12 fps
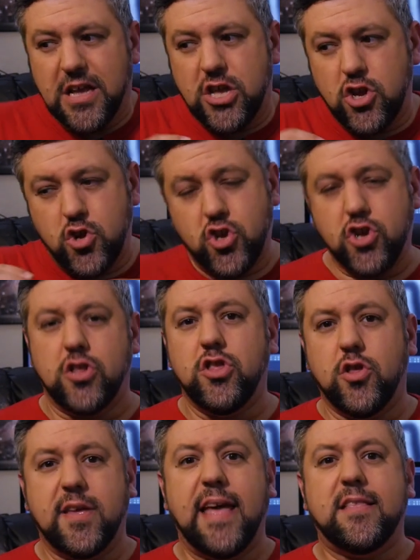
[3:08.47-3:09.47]
you shouldn't
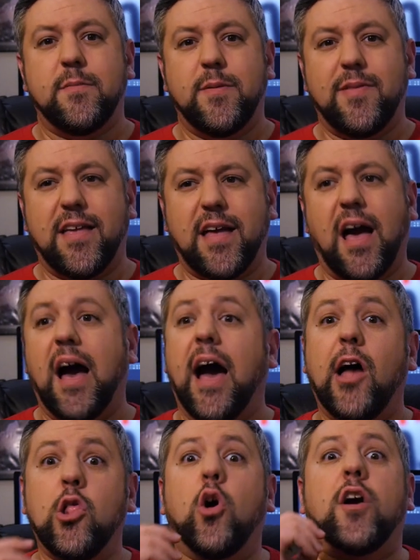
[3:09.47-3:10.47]
look at them and be like,
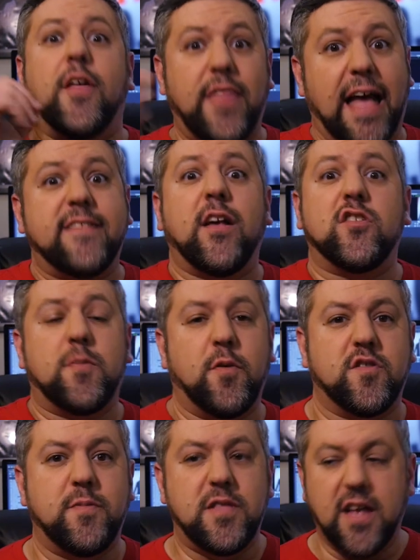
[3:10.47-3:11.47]
aha, look, that's how it's
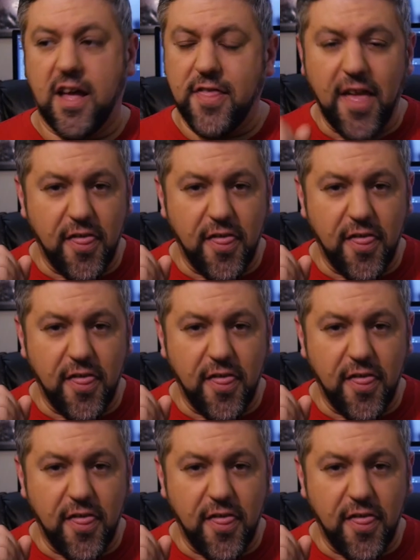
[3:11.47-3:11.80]
supposed to be done.